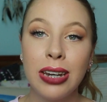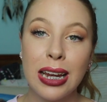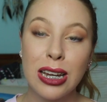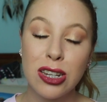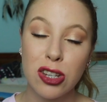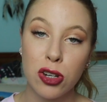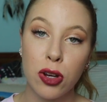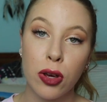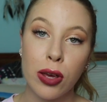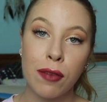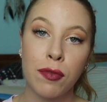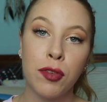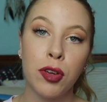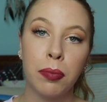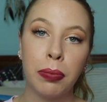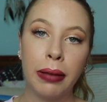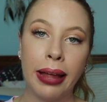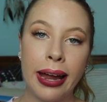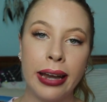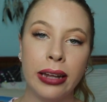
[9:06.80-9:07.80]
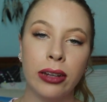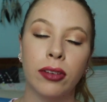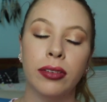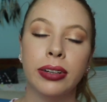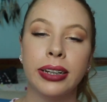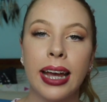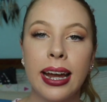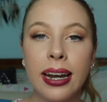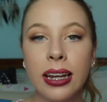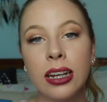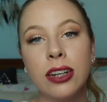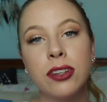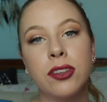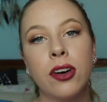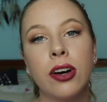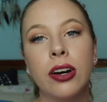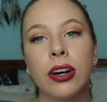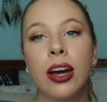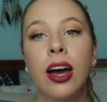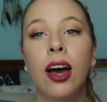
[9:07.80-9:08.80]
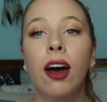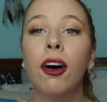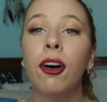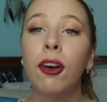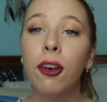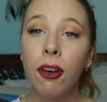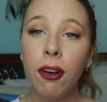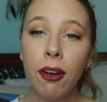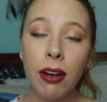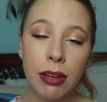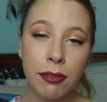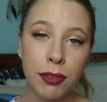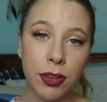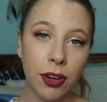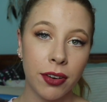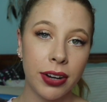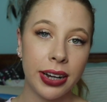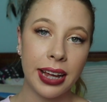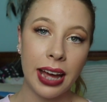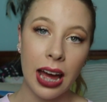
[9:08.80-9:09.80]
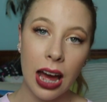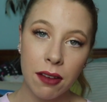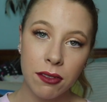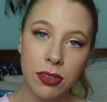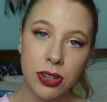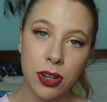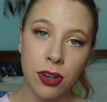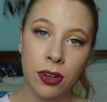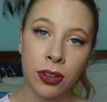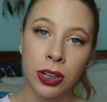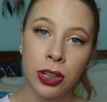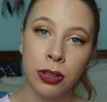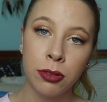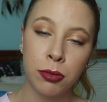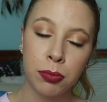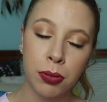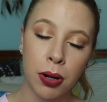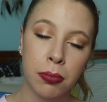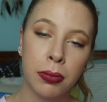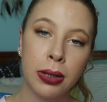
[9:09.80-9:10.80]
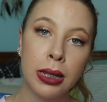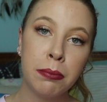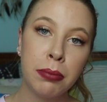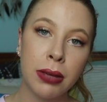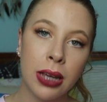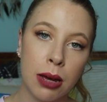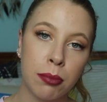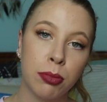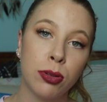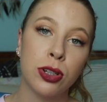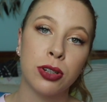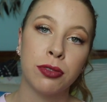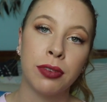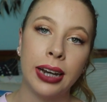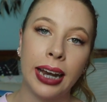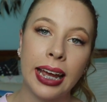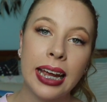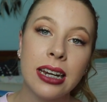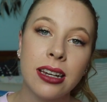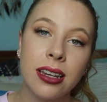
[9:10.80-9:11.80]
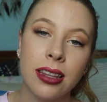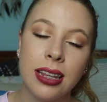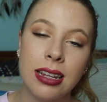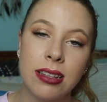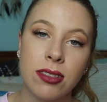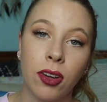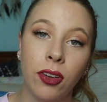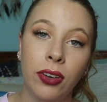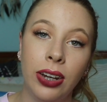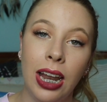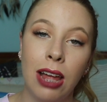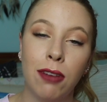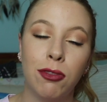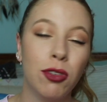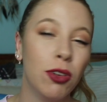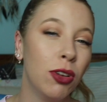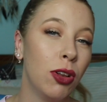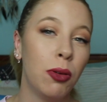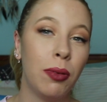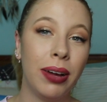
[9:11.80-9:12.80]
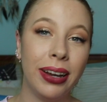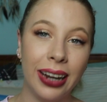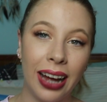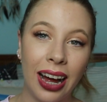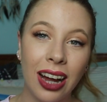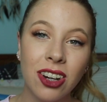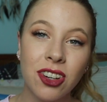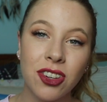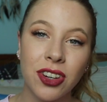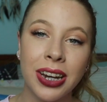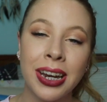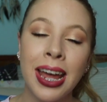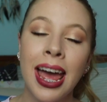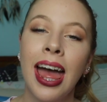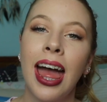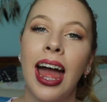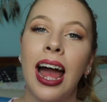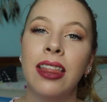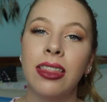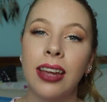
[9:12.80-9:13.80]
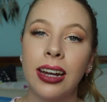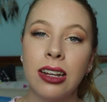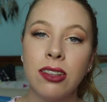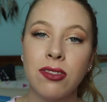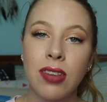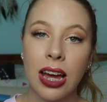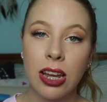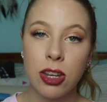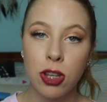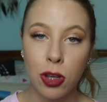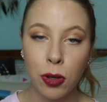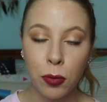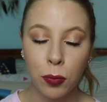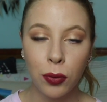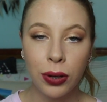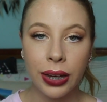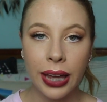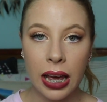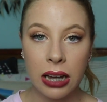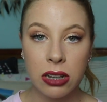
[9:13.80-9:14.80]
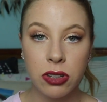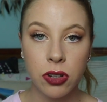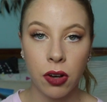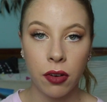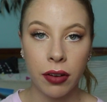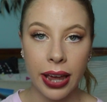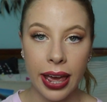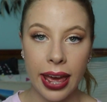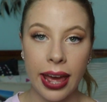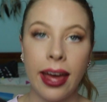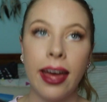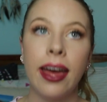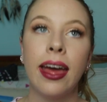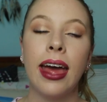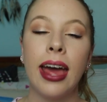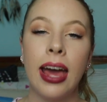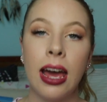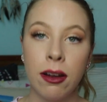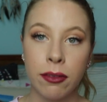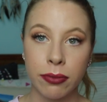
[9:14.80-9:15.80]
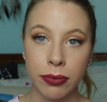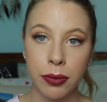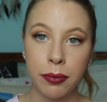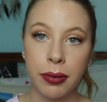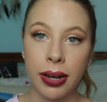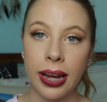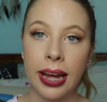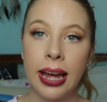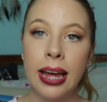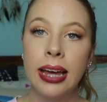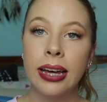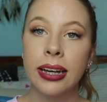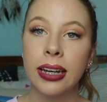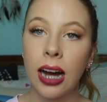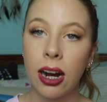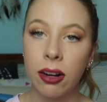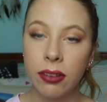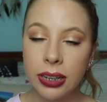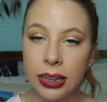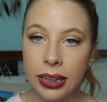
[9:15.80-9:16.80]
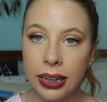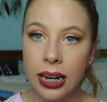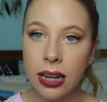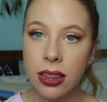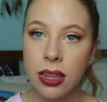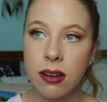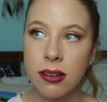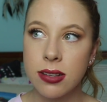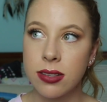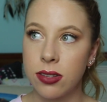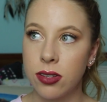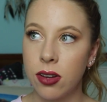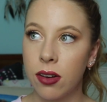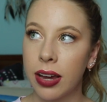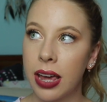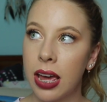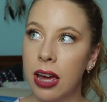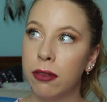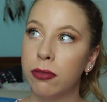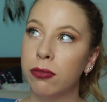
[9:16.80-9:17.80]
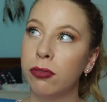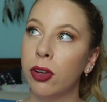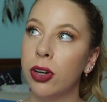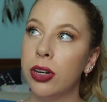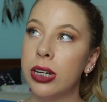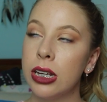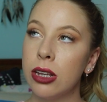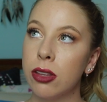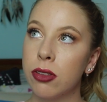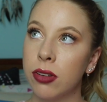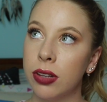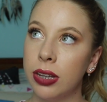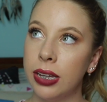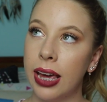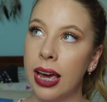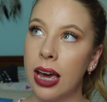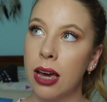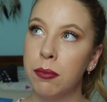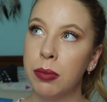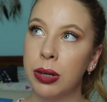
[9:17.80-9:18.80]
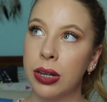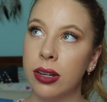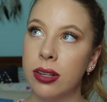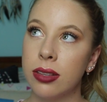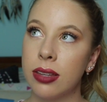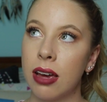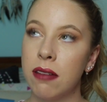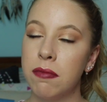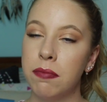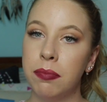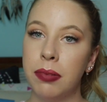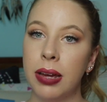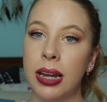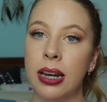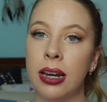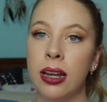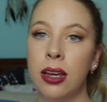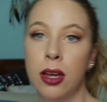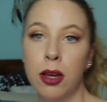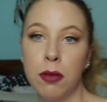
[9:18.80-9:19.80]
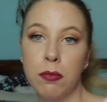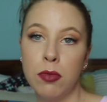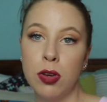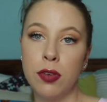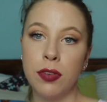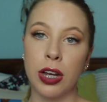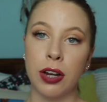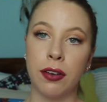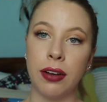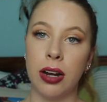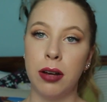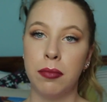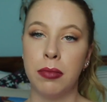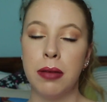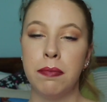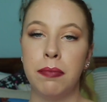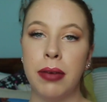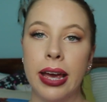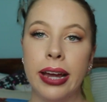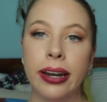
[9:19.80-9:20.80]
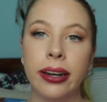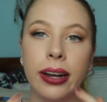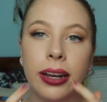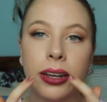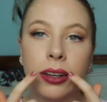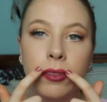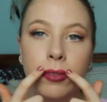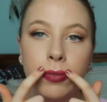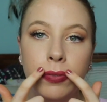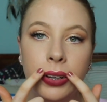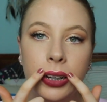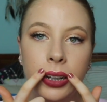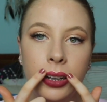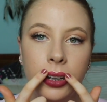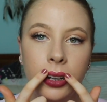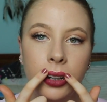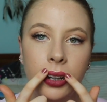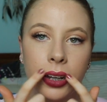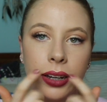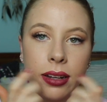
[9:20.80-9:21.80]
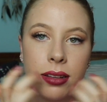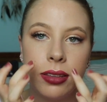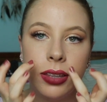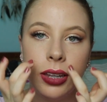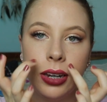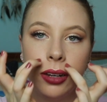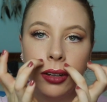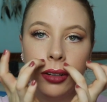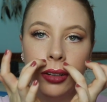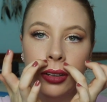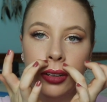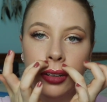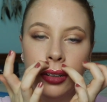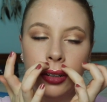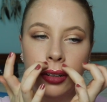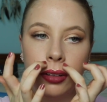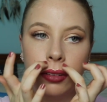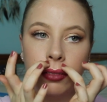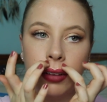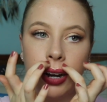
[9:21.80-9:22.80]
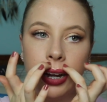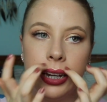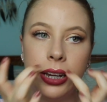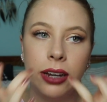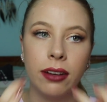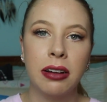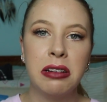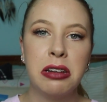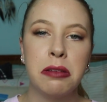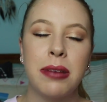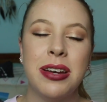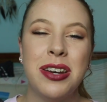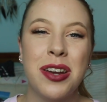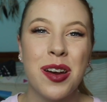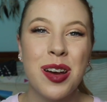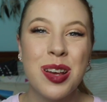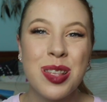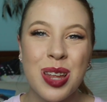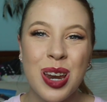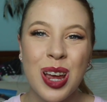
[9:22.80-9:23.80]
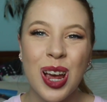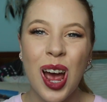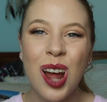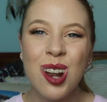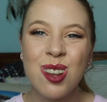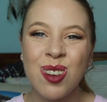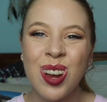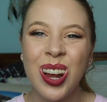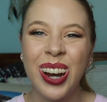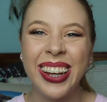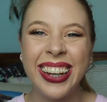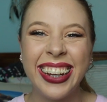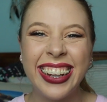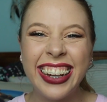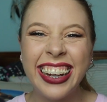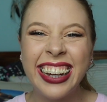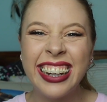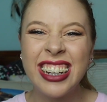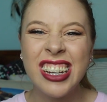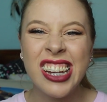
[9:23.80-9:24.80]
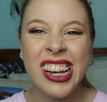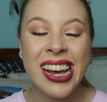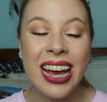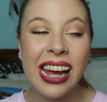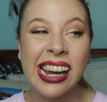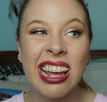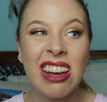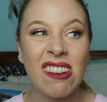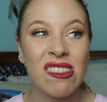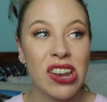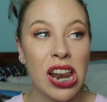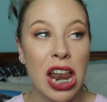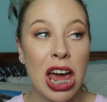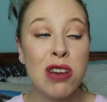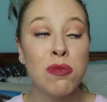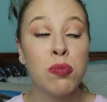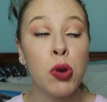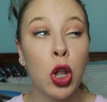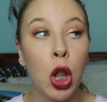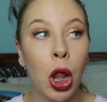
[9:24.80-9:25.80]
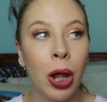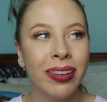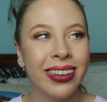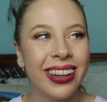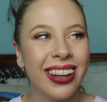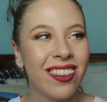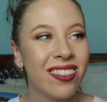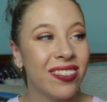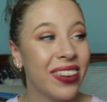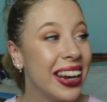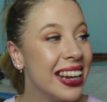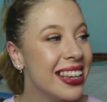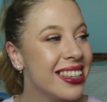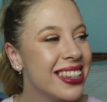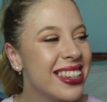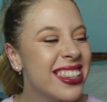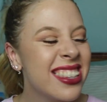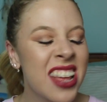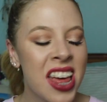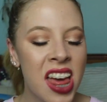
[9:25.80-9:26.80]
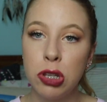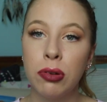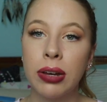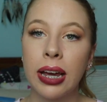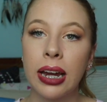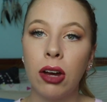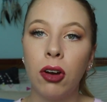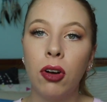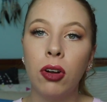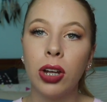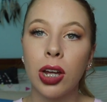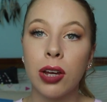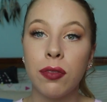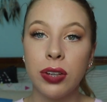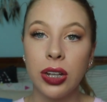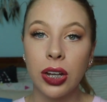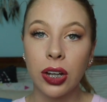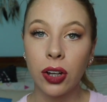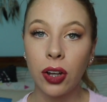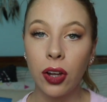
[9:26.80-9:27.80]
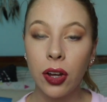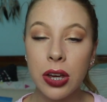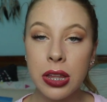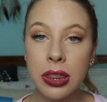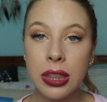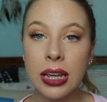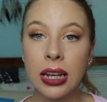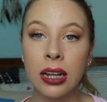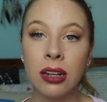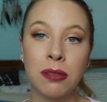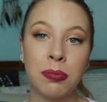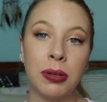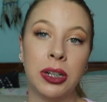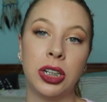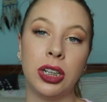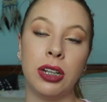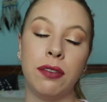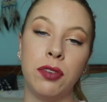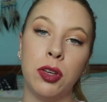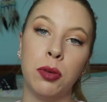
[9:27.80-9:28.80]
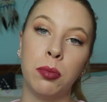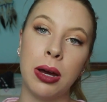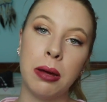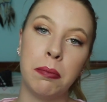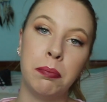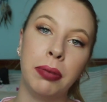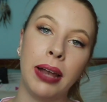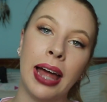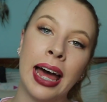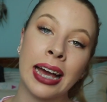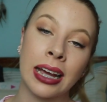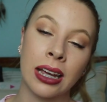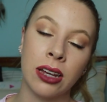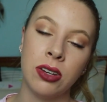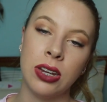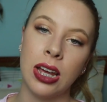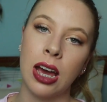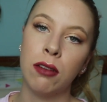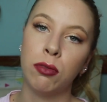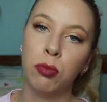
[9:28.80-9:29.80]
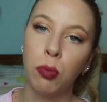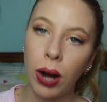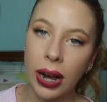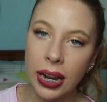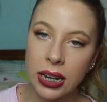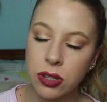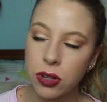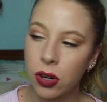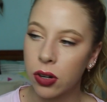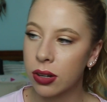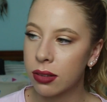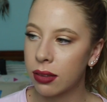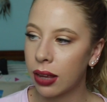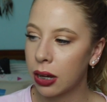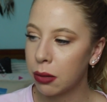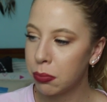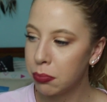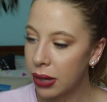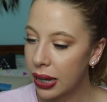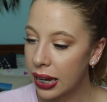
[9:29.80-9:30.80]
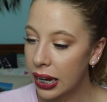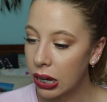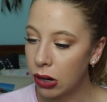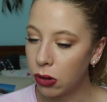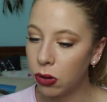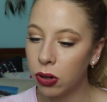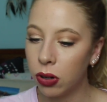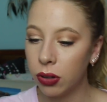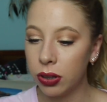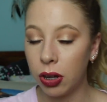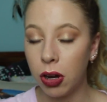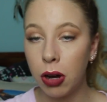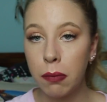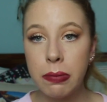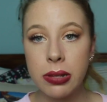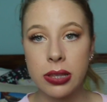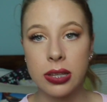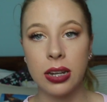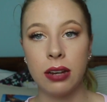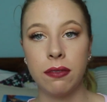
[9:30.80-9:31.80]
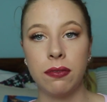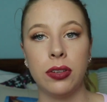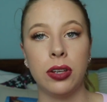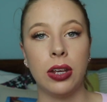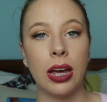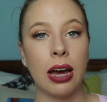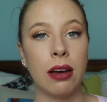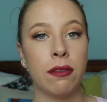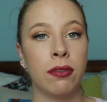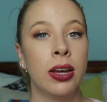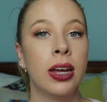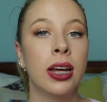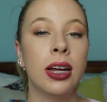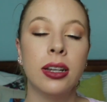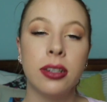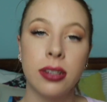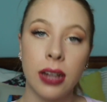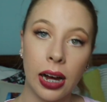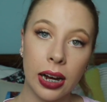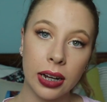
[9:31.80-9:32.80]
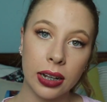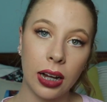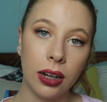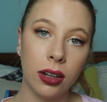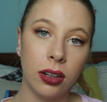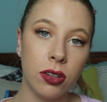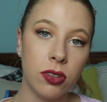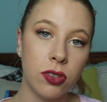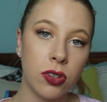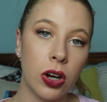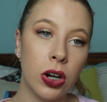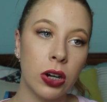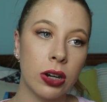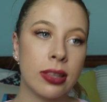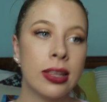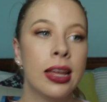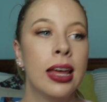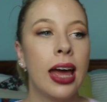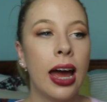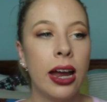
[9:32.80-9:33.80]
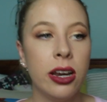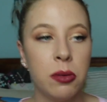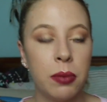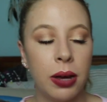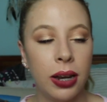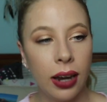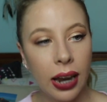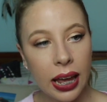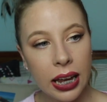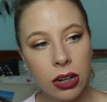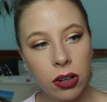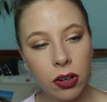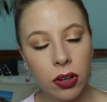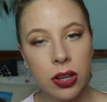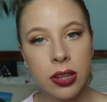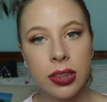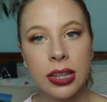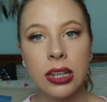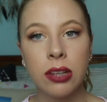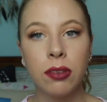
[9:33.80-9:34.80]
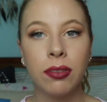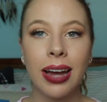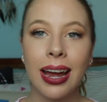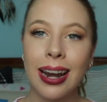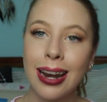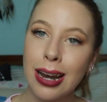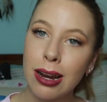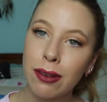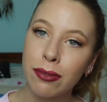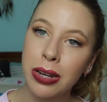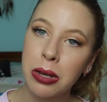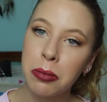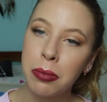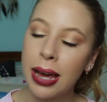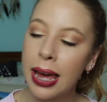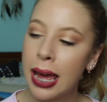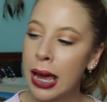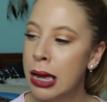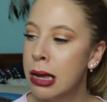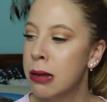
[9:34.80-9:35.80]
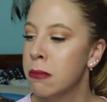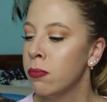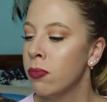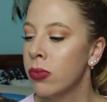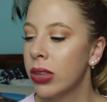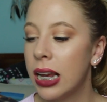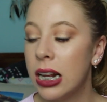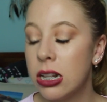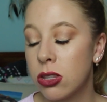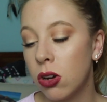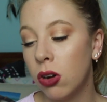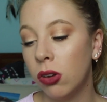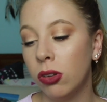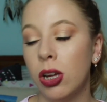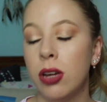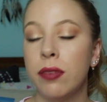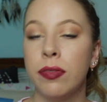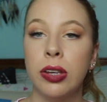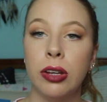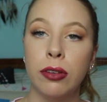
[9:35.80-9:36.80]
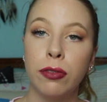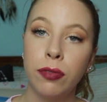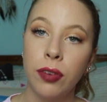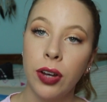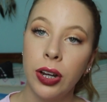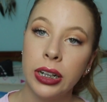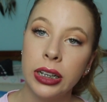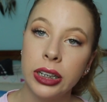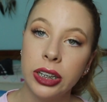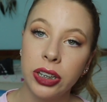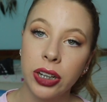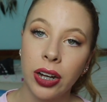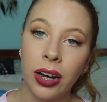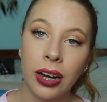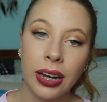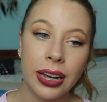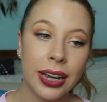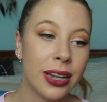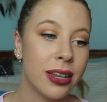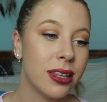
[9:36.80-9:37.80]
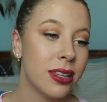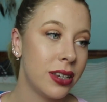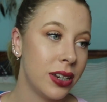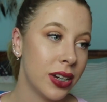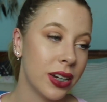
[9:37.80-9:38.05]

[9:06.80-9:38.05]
need to know if you're planning on getting a dog, or if you already have a dog, you will probably be able to relate to this on level 100, and that is that you will get dog hair everywhere. Currently there is dog hair floating through the air because I've been moving around in my bed and I can feel it like sitting right here under my nose, and it gets really itchy and you have to like pull all these faces. You'll get it all over your clothing, especially if you wear black and you have white dogs like me, or the opposite, if you have dark coloured dogs and you wear light clothing, you'll get it everywhere. It's all over your furniture. It